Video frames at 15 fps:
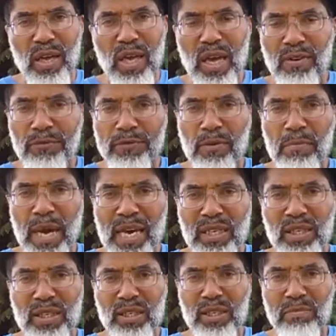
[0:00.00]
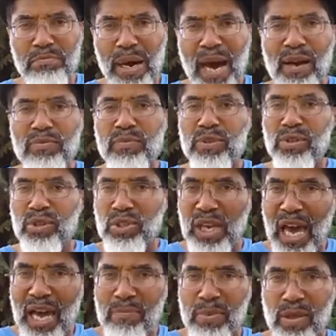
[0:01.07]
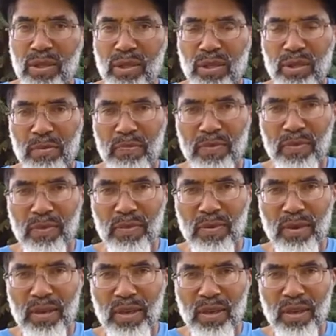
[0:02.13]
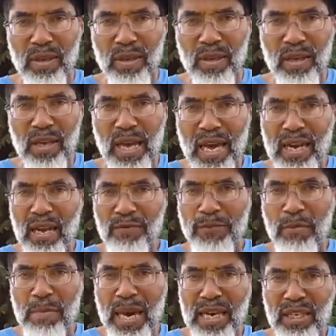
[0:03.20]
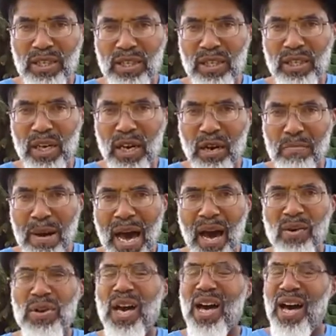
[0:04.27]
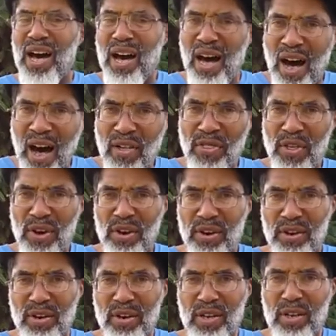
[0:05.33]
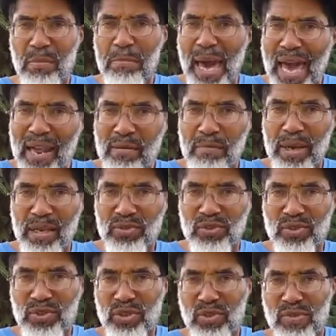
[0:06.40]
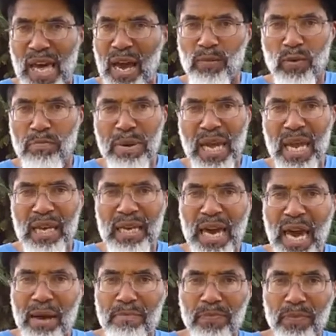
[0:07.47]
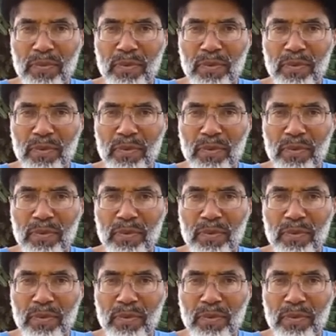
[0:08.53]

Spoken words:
information about the Sabbath and information about other commandments that were being kept.